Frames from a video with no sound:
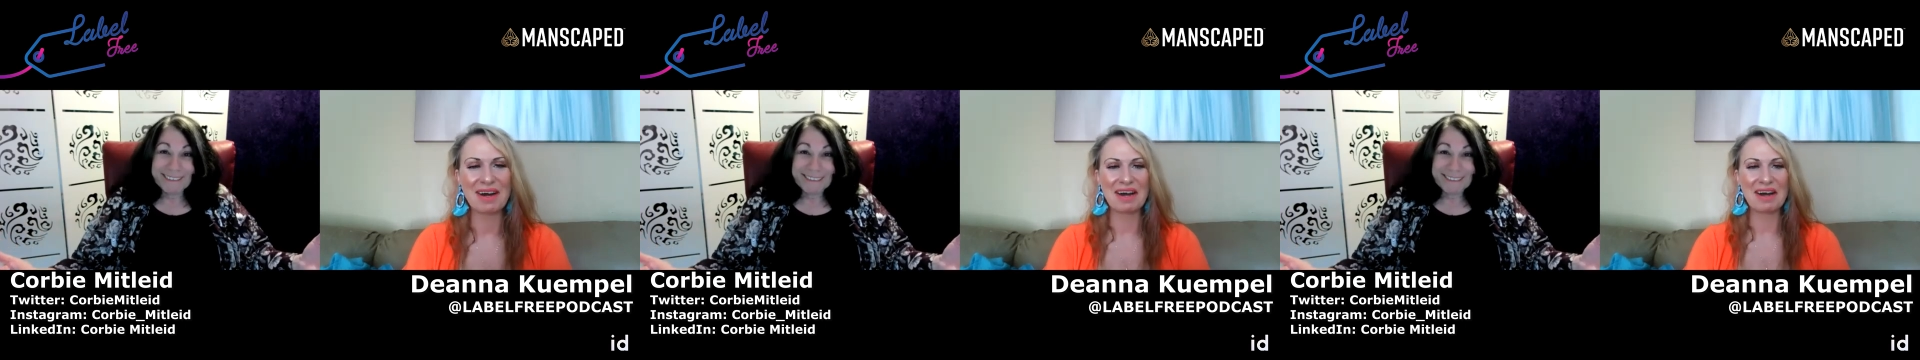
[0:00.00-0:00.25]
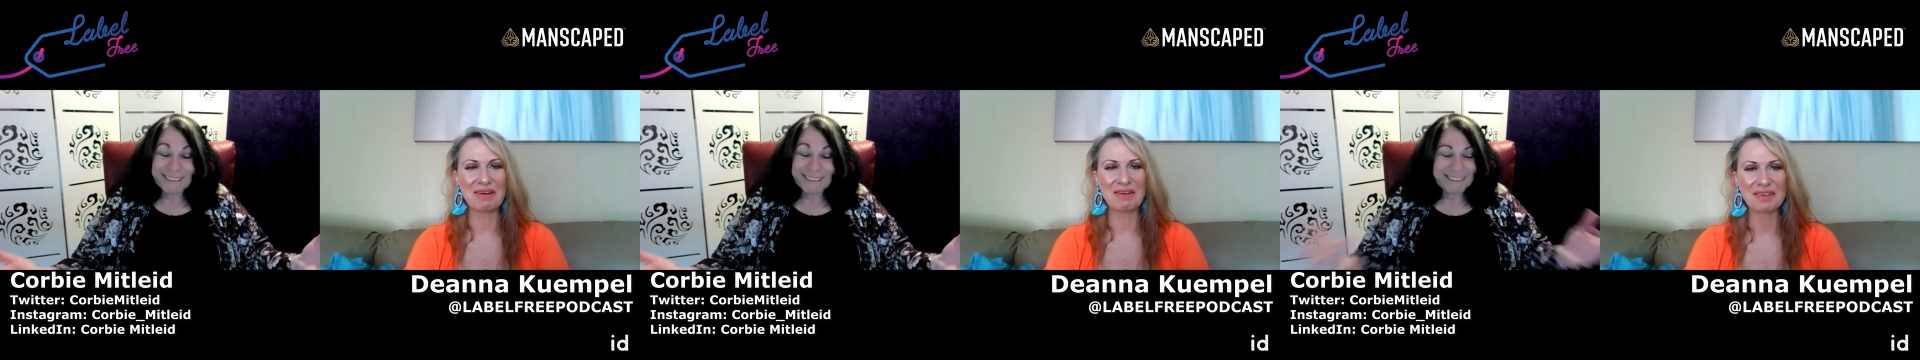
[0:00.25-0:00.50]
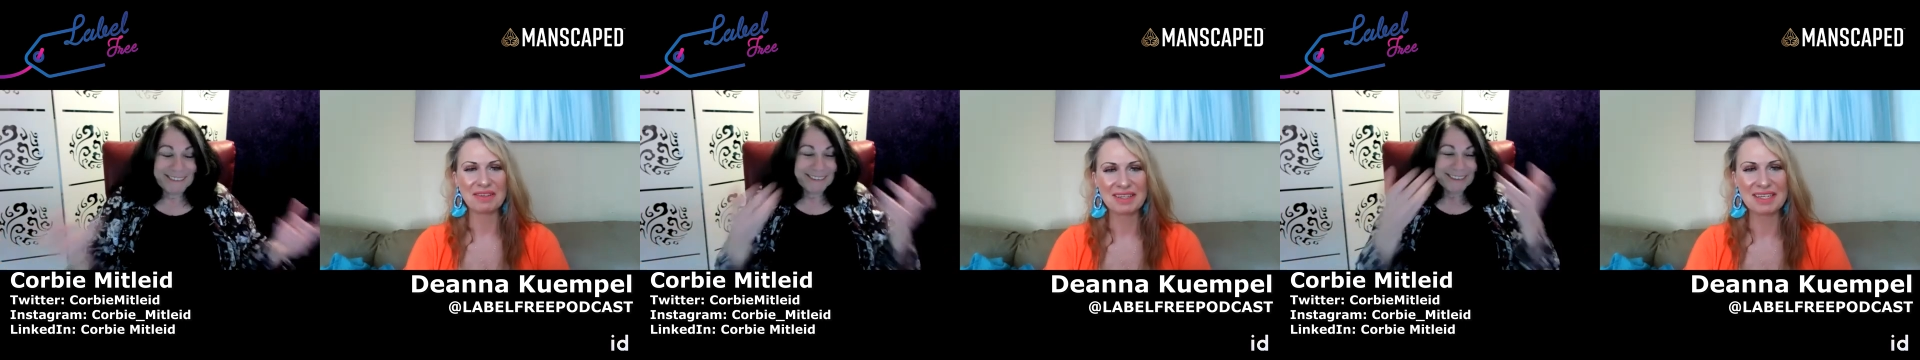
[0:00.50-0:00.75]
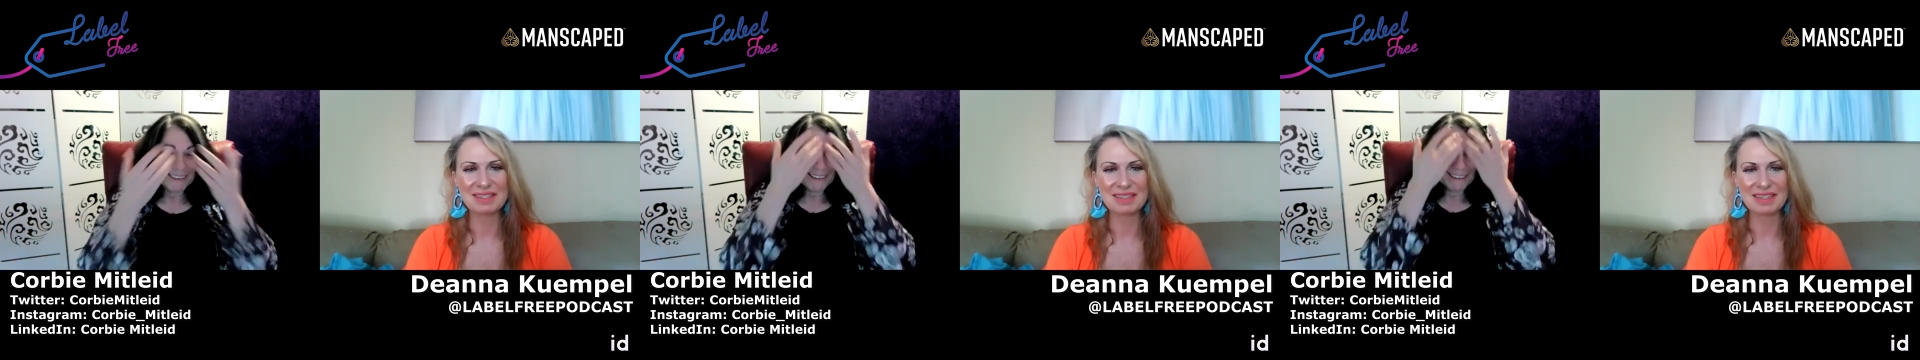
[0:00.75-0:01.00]
Speaker 1: wow.
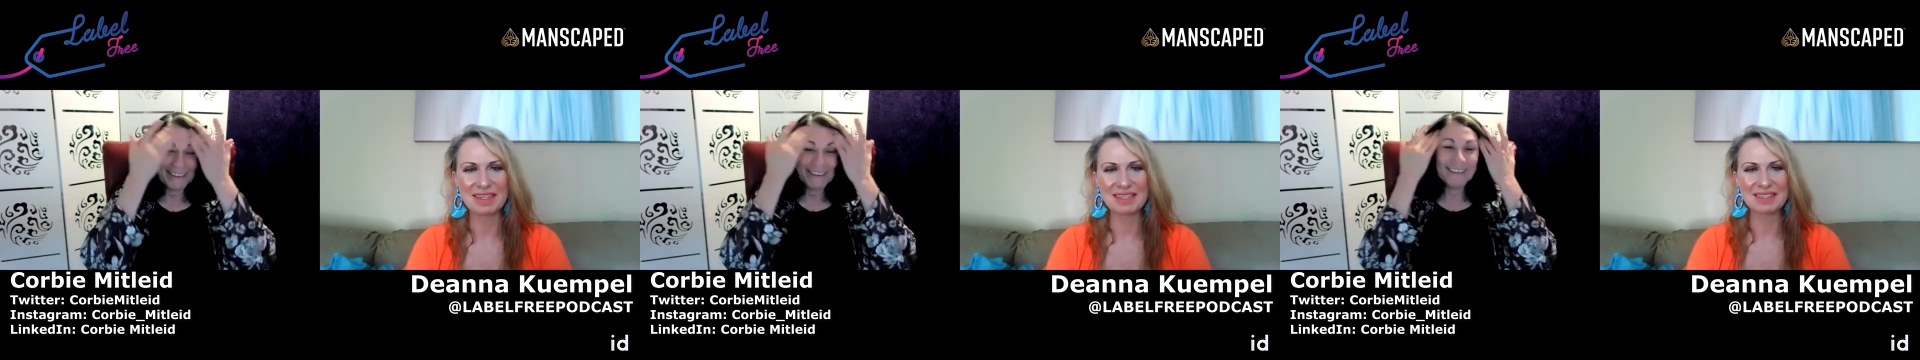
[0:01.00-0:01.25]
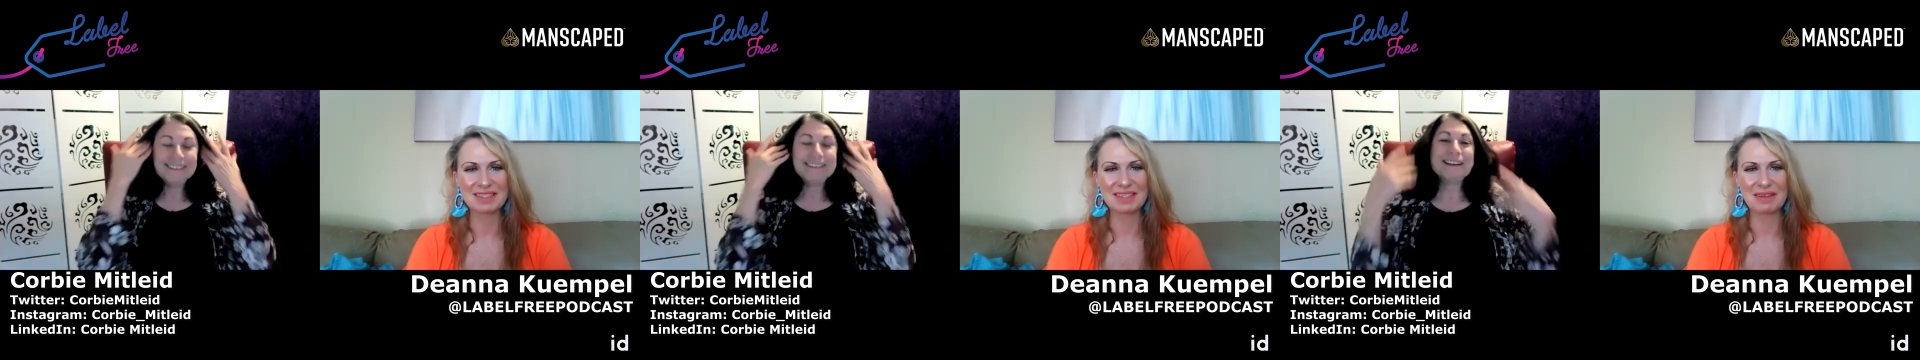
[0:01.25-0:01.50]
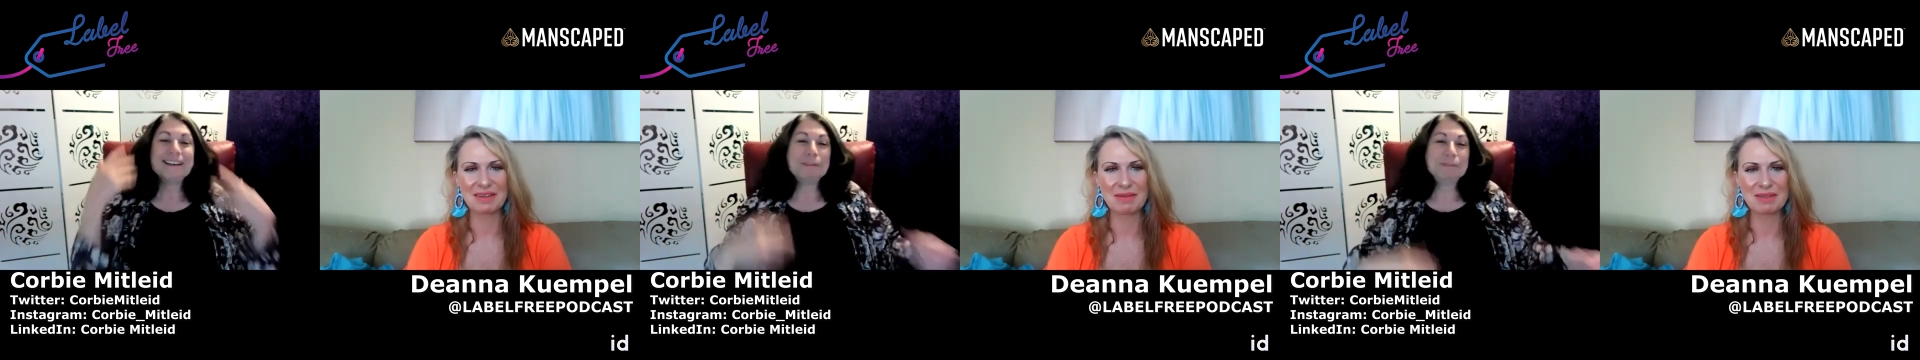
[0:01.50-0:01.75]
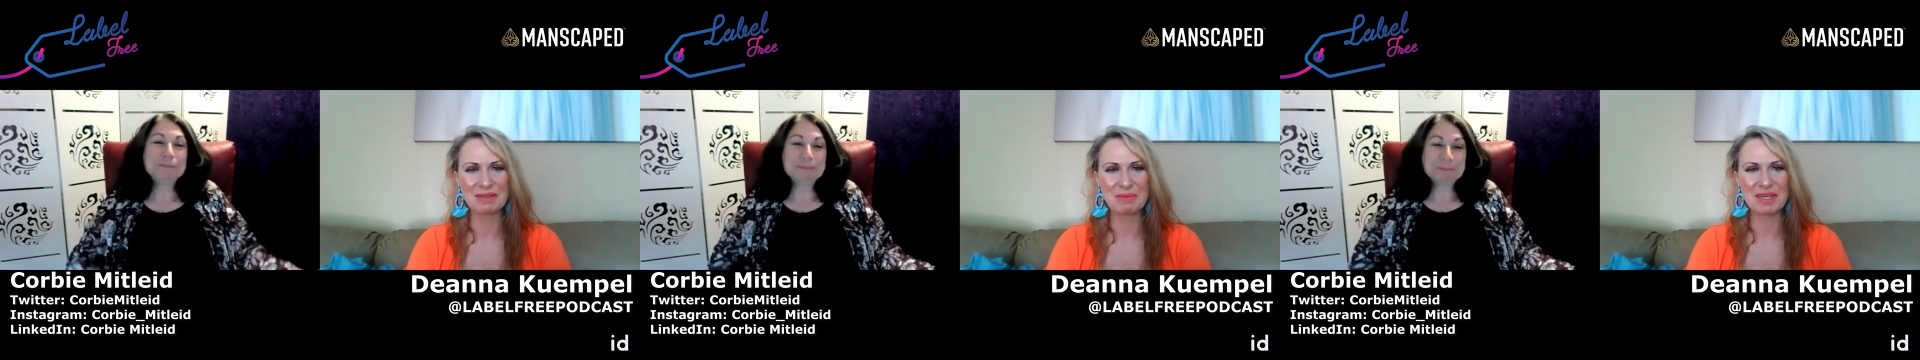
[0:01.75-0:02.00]
That's a, that's
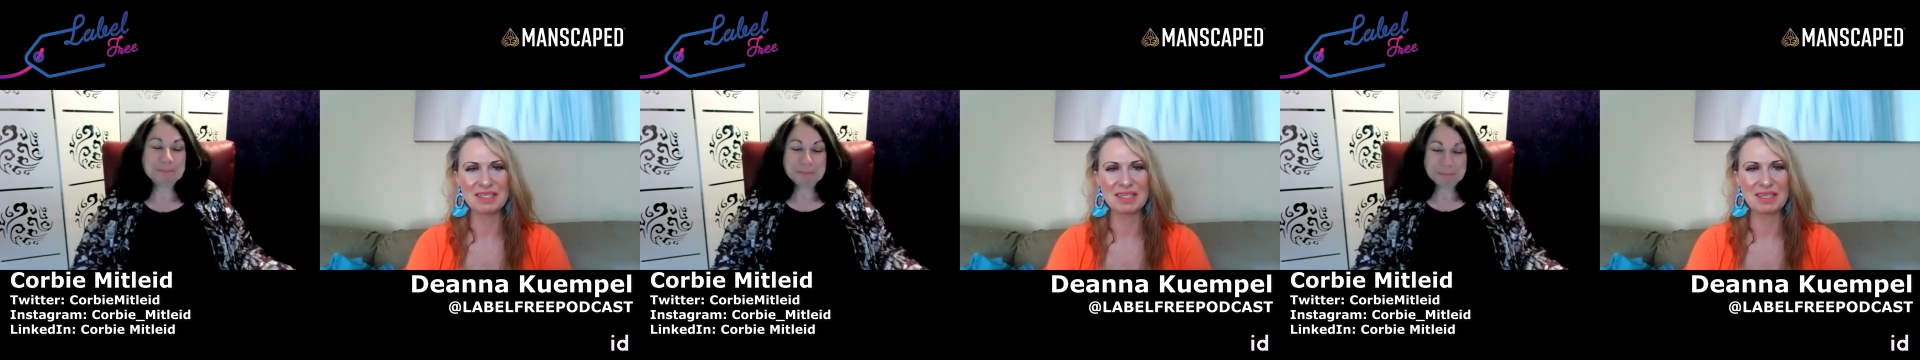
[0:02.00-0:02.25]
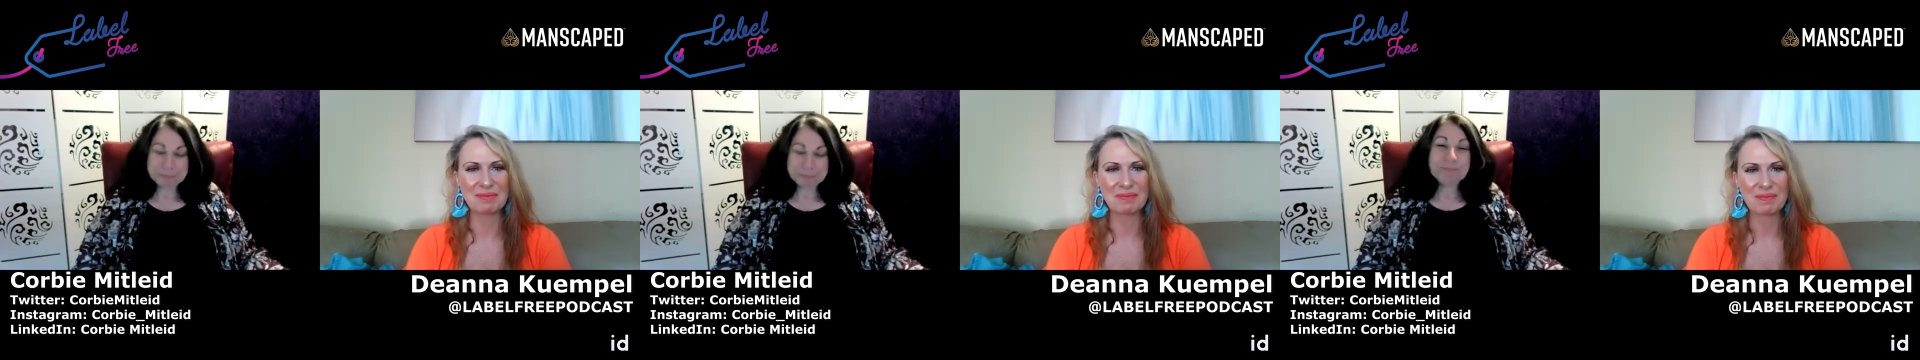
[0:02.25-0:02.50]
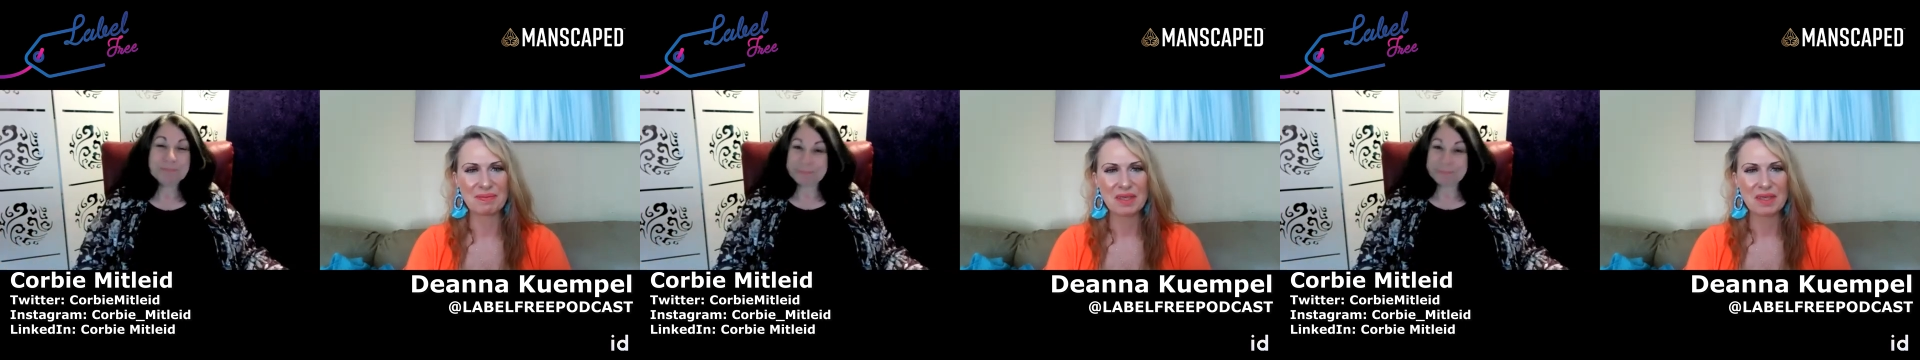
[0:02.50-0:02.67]
so, amazing.